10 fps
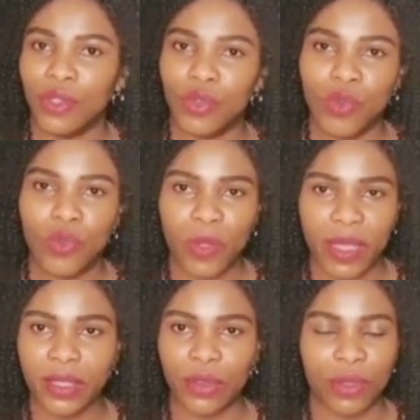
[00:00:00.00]
2
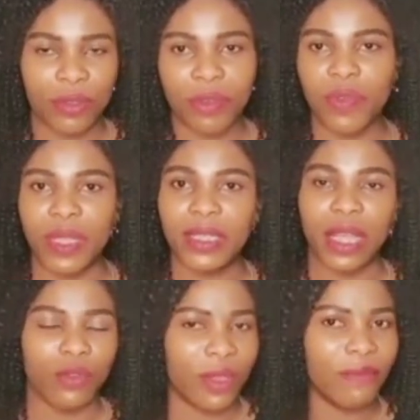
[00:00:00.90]
weeks or 3 weeks
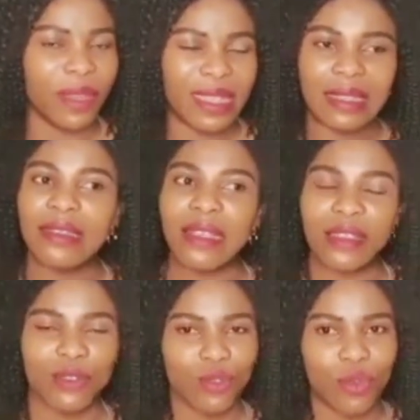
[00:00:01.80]
I'll give birth. He
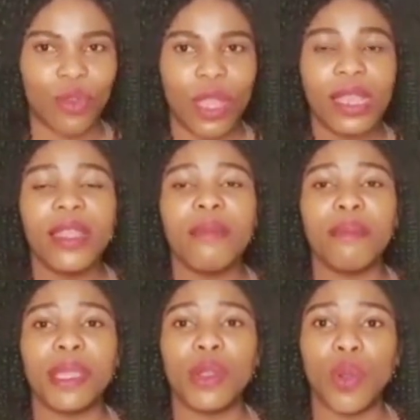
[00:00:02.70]
said, no, let
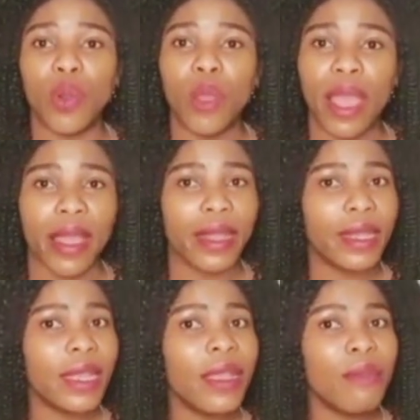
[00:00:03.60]
me go
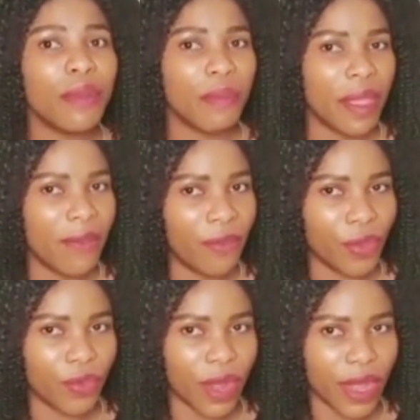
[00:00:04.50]
and prepare for
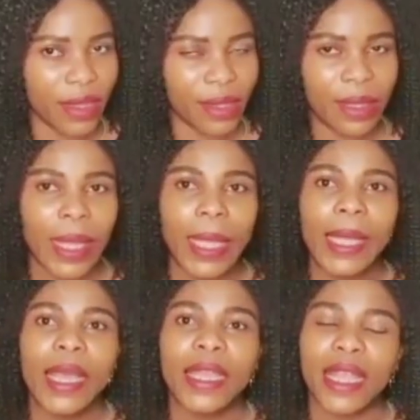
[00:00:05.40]
you guys.
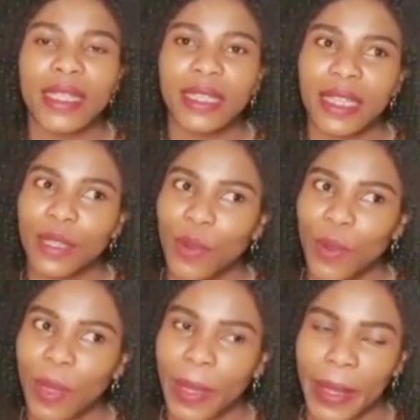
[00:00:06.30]
And I said,
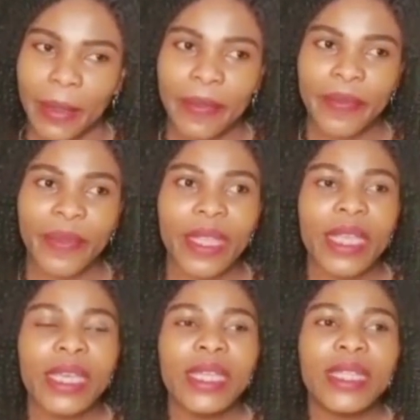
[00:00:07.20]
okay.
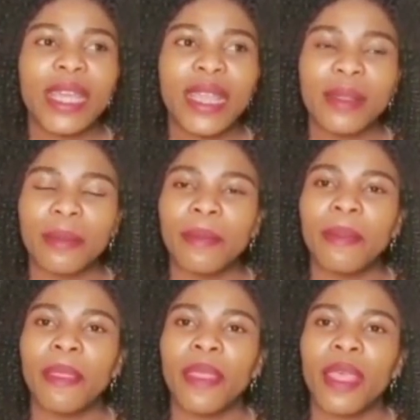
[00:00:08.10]
Then
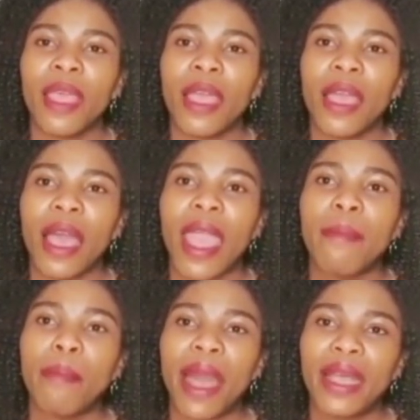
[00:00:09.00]

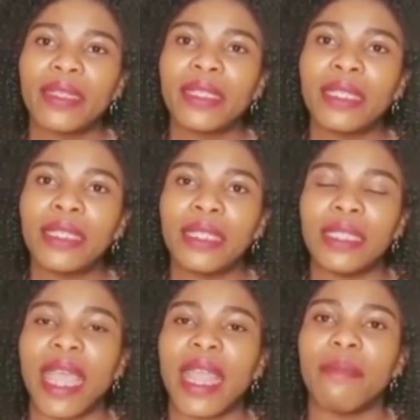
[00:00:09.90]
I passed the
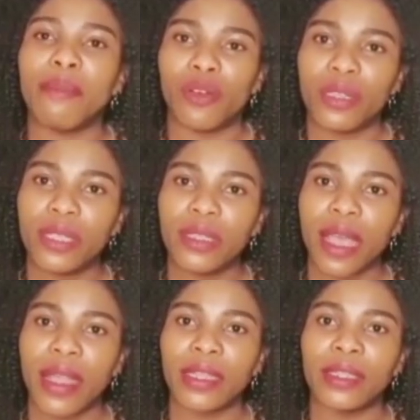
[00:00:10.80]
9 months
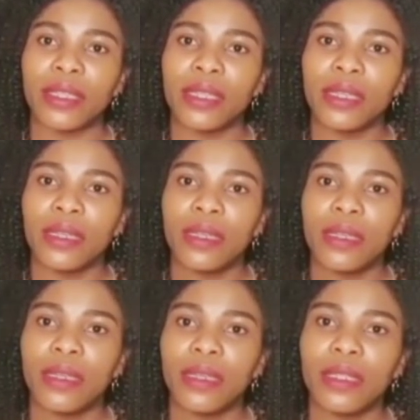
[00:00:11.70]
and
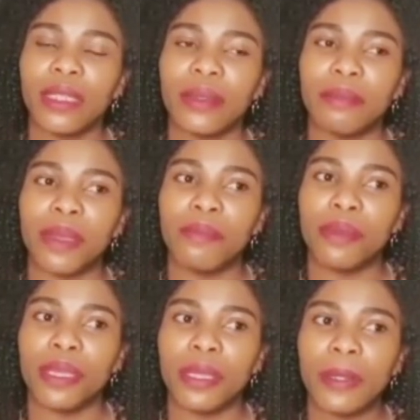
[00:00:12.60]
the
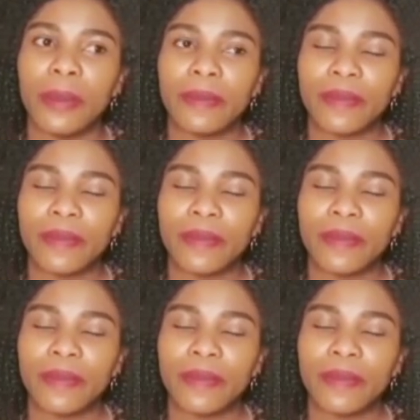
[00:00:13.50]
baby